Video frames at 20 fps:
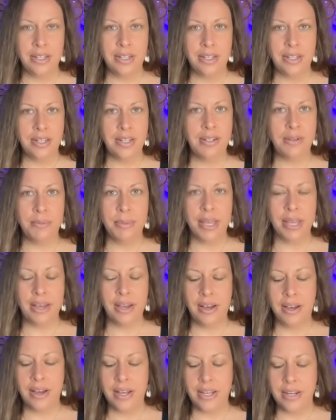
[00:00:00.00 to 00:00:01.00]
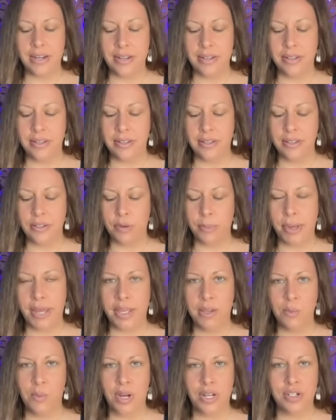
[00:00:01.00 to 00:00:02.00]
Oh my God. Go
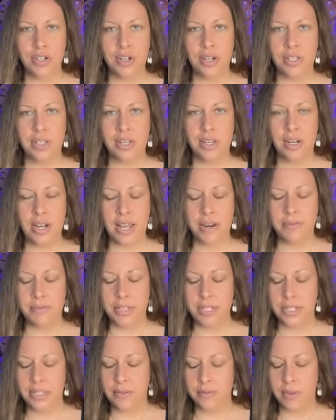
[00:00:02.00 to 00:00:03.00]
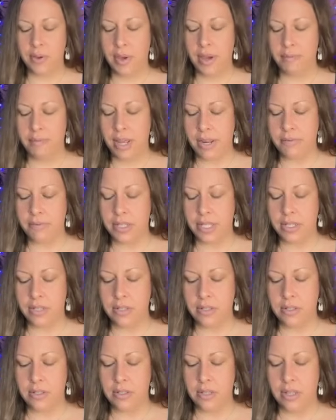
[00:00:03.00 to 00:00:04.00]
back and watch it. It's on Netflix if you have
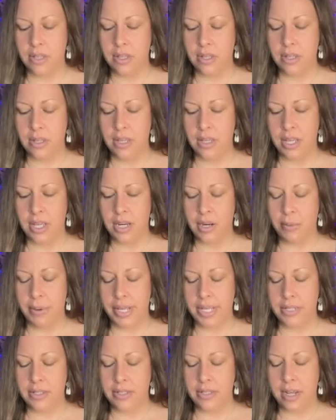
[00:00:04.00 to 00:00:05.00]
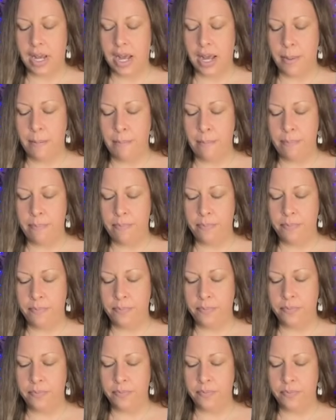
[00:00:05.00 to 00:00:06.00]
Netflix. Anyways,
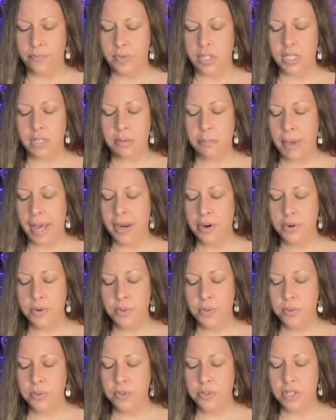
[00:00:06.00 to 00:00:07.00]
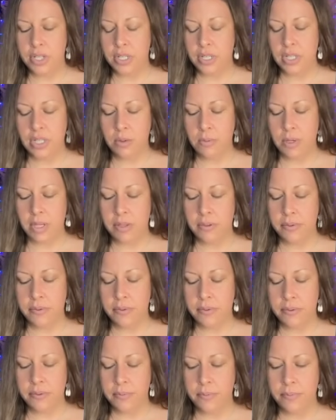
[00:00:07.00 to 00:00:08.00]
doesn't matter who they're dealing with.